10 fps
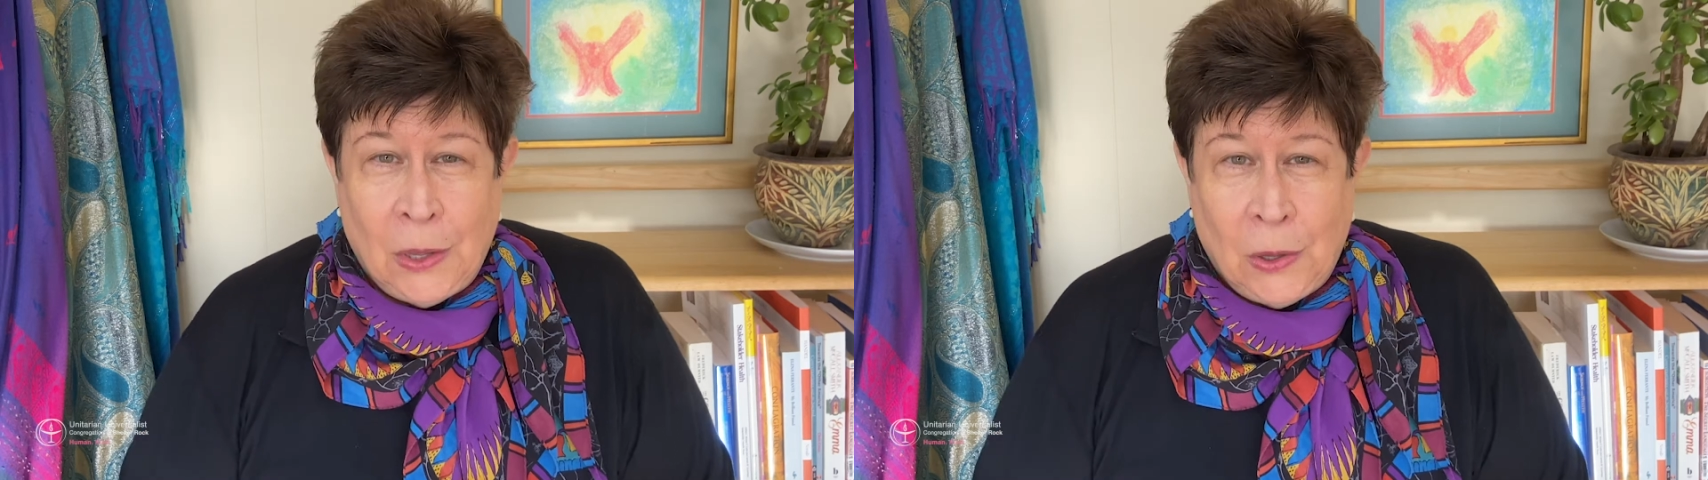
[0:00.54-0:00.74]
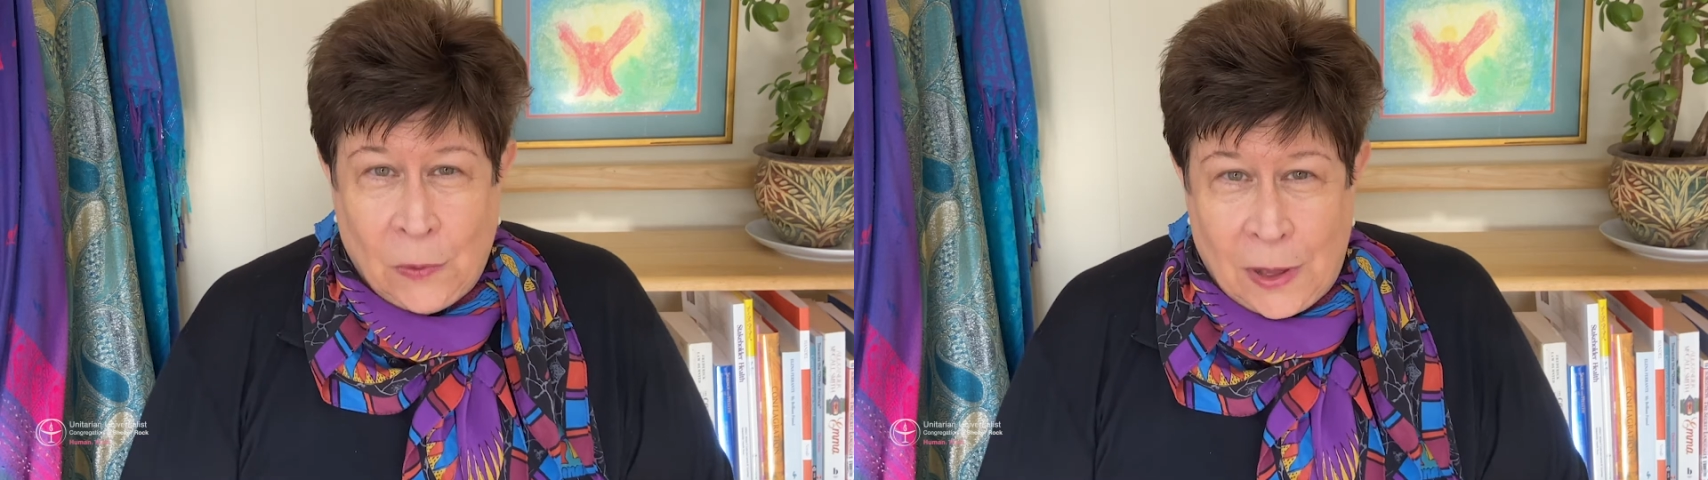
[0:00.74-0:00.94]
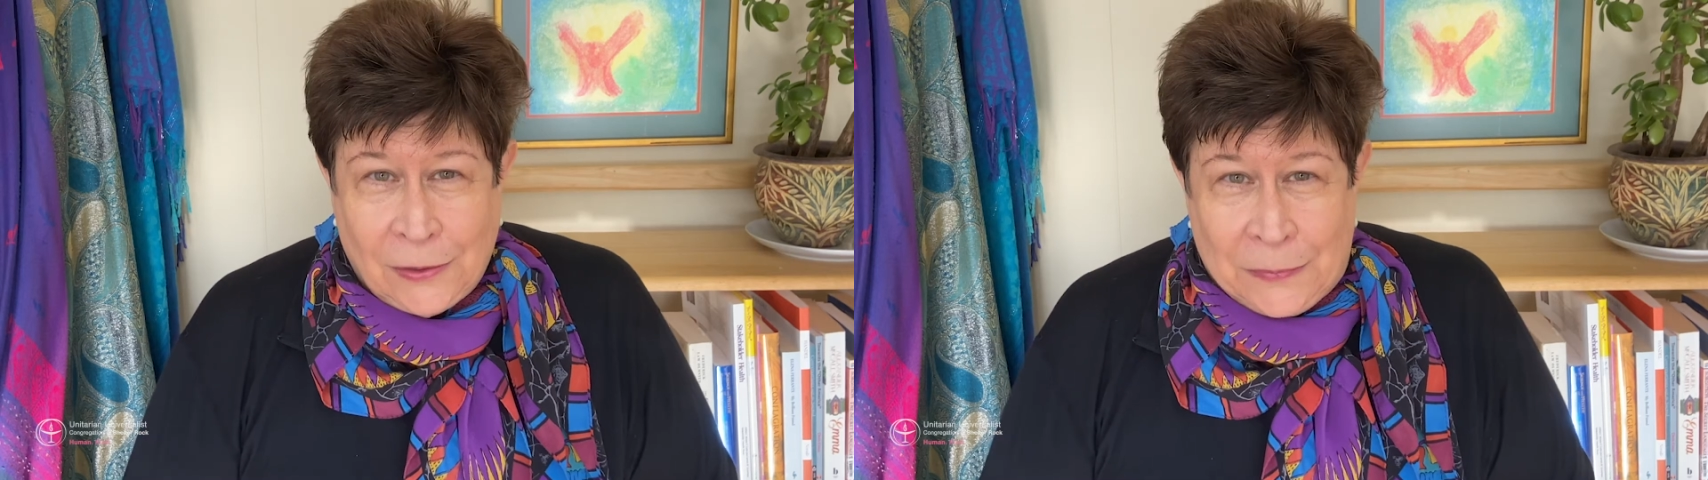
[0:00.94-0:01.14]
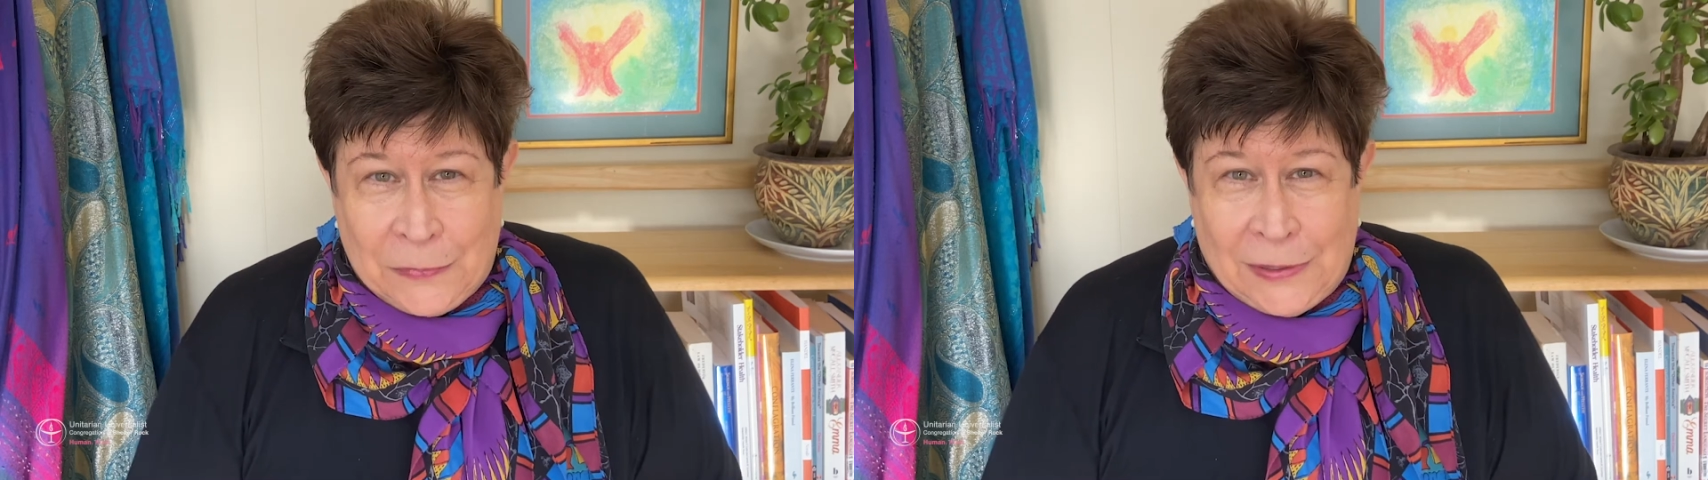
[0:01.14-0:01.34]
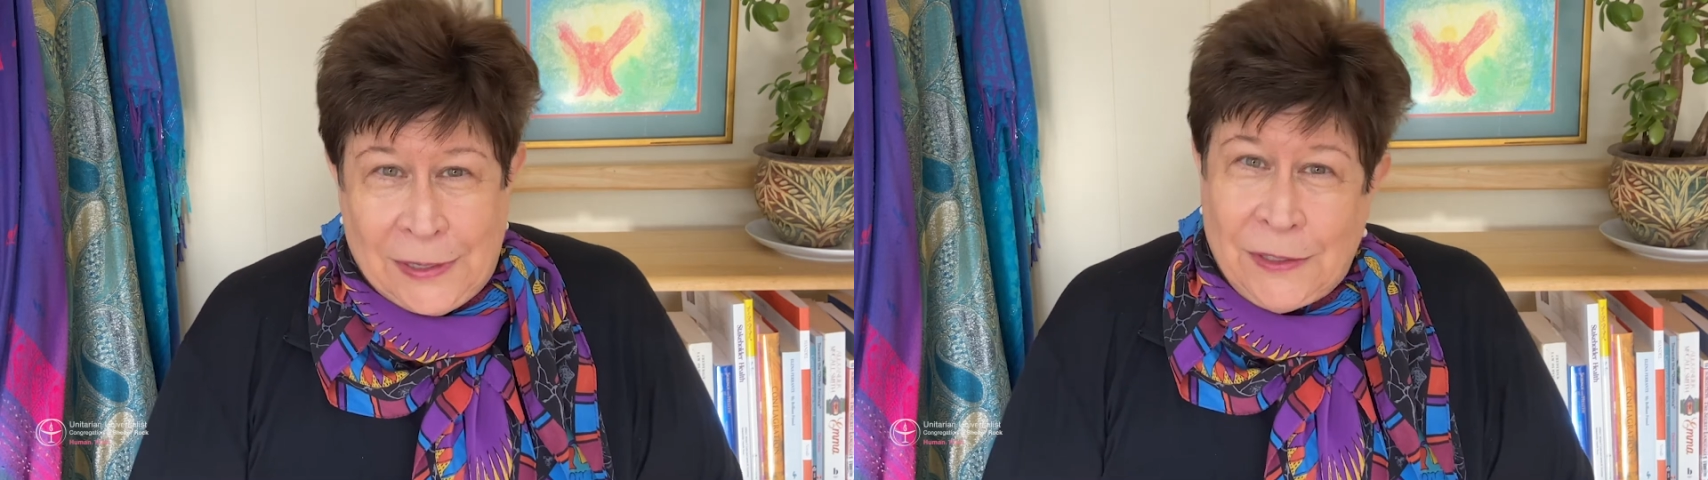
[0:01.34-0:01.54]

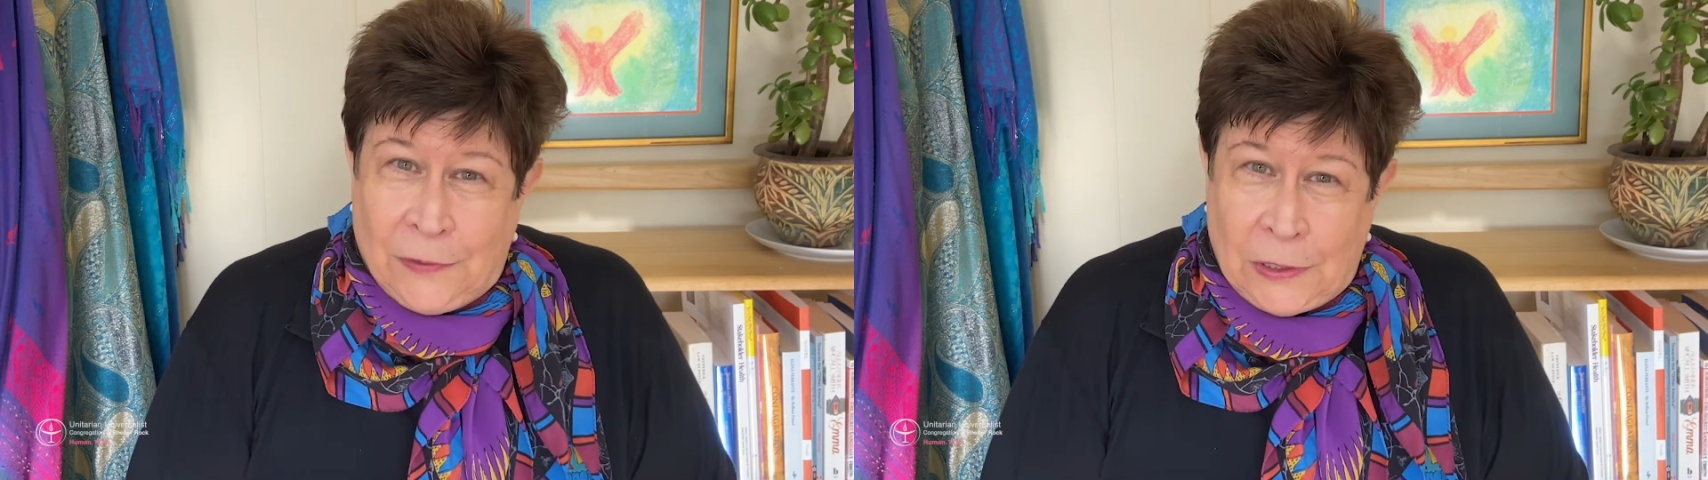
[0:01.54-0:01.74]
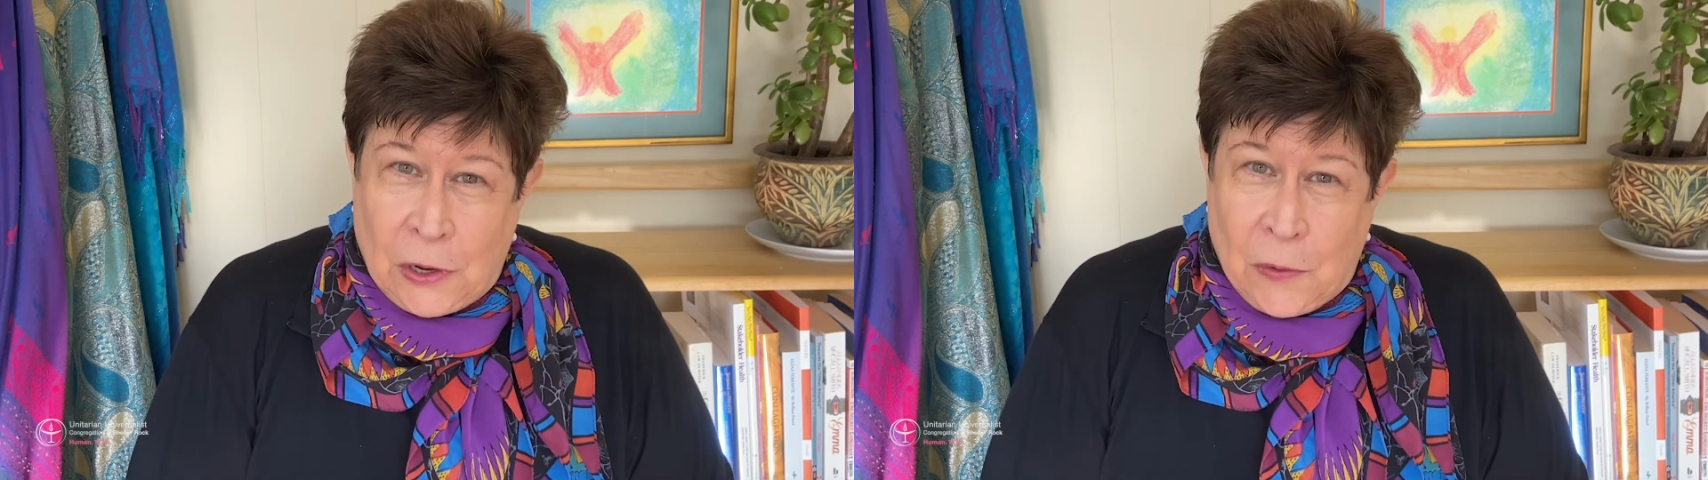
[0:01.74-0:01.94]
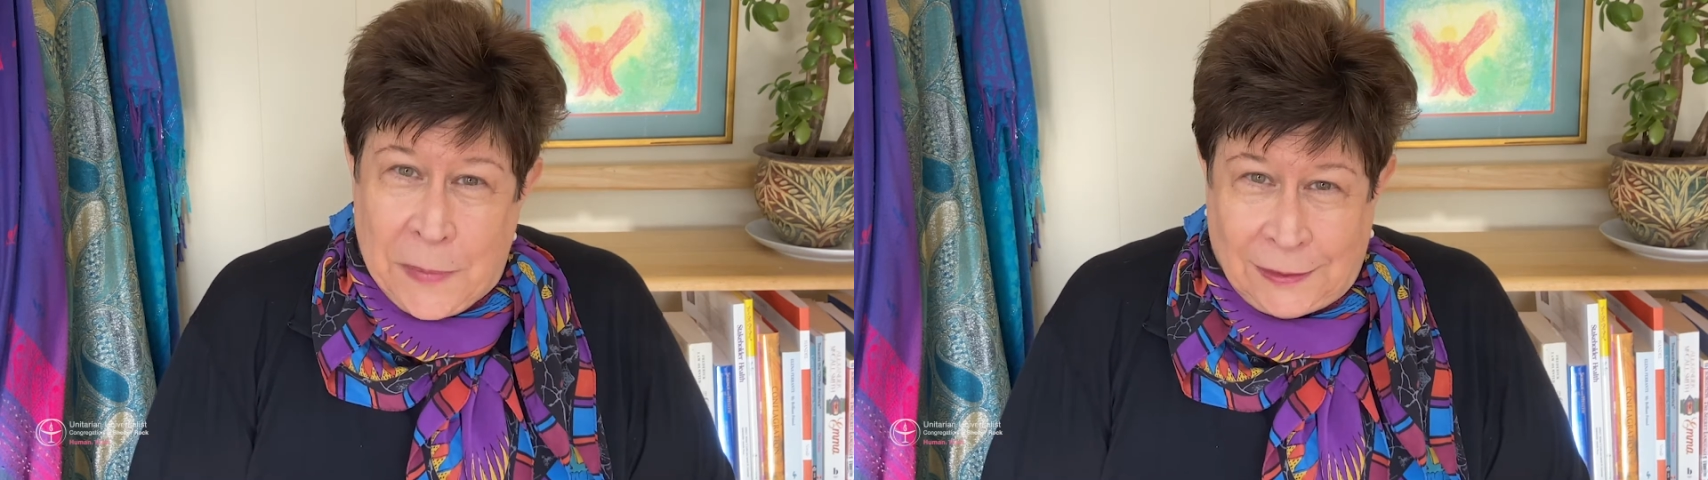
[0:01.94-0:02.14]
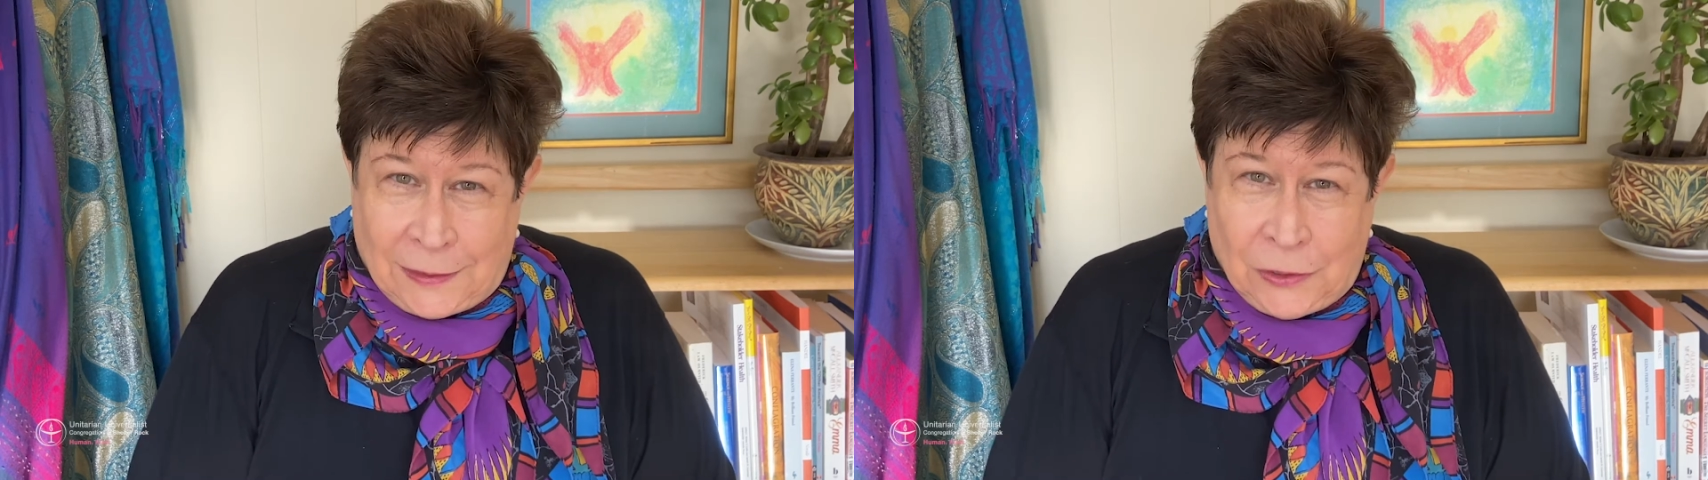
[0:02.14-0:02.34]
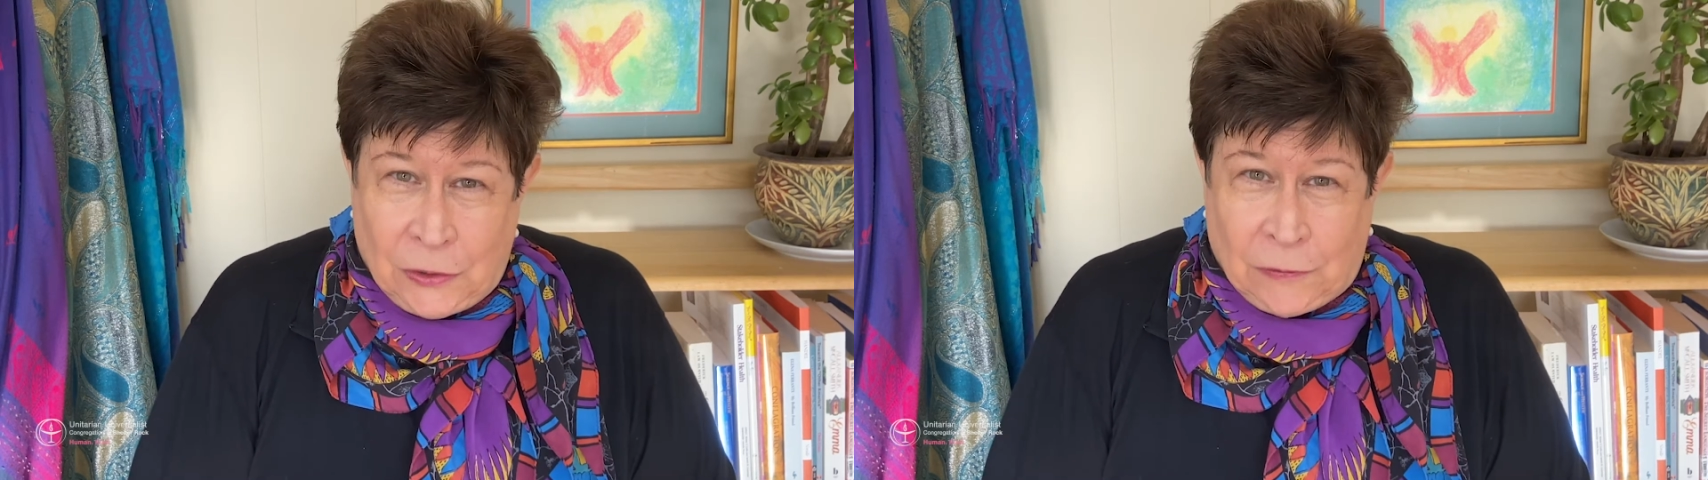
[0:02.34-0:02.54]
Welcome to this video
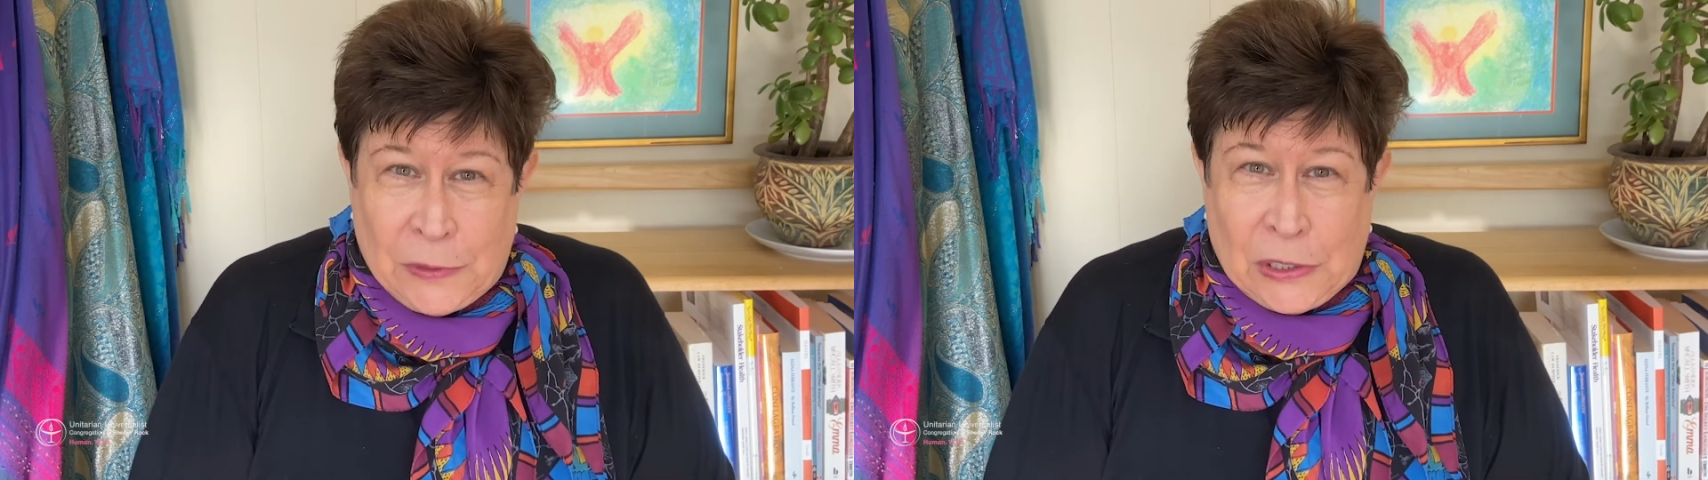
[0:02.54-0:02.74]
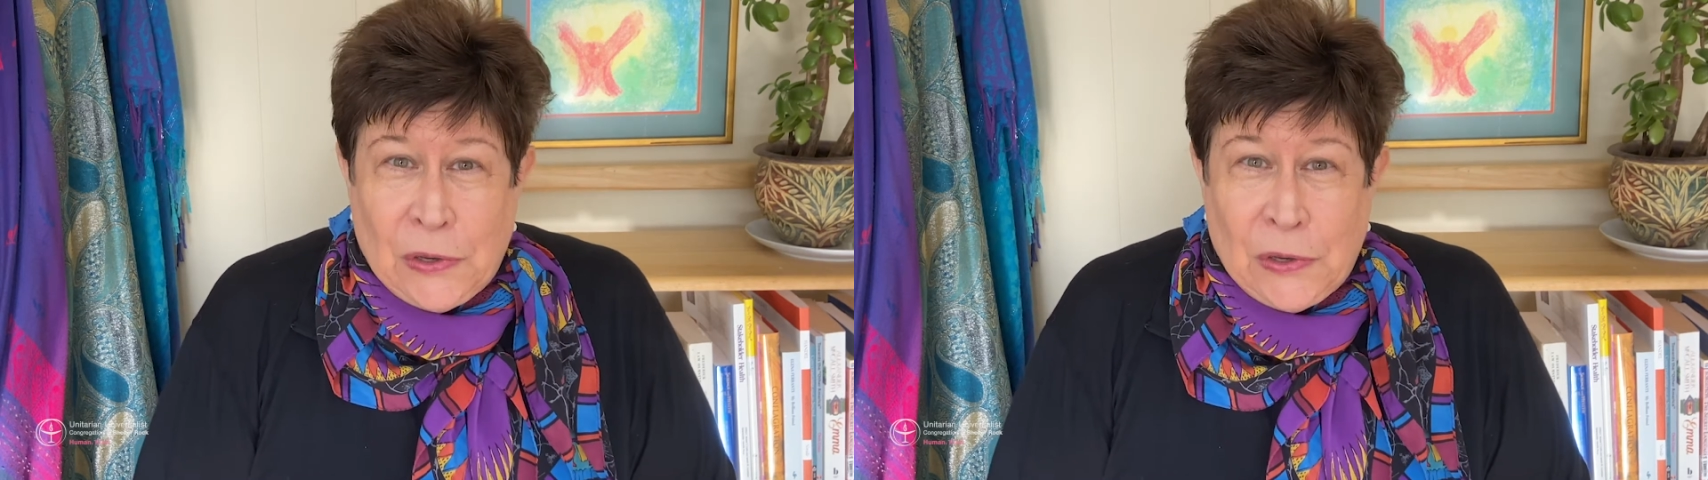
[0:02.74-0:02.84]
message from the